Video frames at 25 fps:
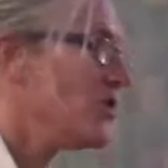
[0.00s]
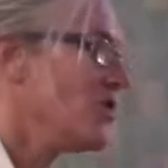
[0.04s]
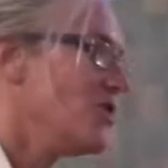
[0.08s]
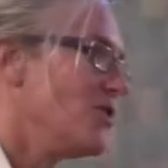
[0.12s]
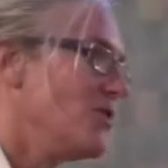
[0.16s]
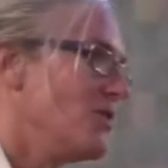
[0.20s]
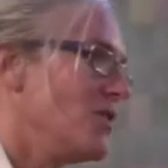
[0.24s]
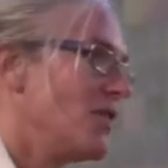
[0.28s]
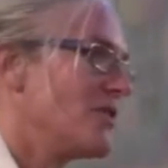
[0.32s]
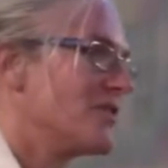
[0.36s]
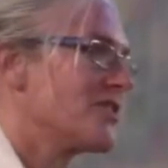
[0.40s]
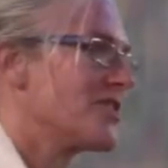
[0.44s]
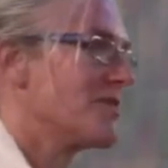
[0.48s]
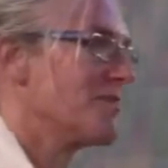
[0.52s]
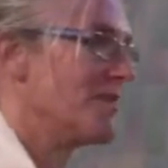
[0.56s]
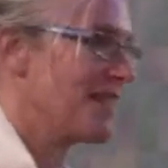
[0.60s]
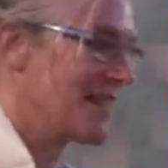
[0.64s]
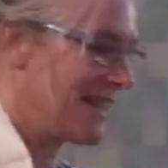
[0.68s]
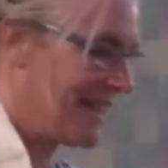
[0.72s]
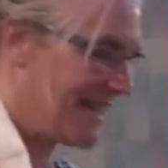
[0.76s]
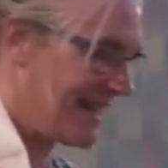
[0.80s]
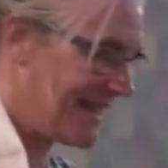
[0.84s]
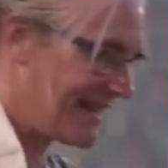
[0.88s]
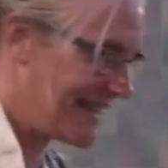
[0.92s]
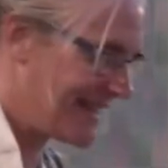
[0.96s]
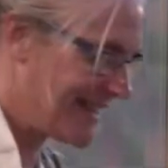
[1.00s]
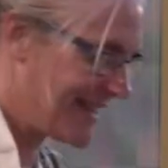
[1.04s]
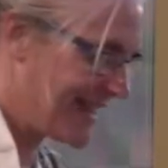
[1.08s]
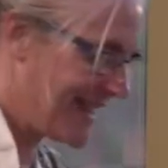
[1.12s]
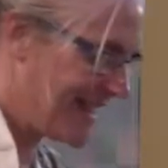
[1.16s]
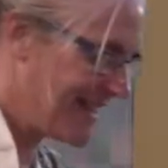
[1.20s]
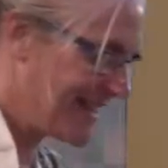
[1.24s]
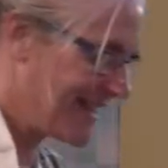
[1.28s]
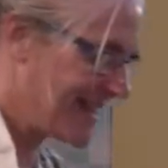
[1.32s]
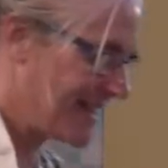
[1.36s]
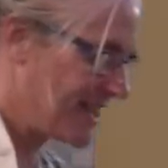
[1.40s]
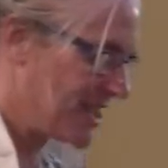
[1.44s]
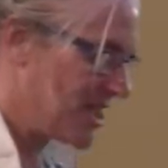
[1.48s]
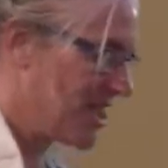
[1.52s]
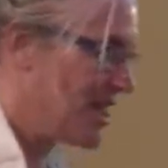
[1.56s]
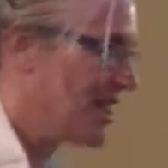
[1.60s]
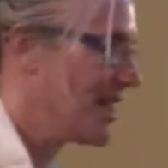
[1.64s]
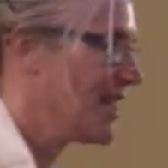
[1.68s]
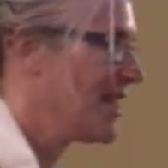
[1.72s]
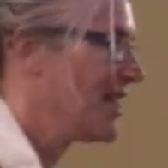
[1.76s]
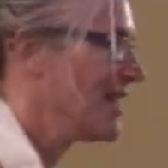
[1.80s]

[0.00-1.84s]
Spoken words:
you ultimately exist.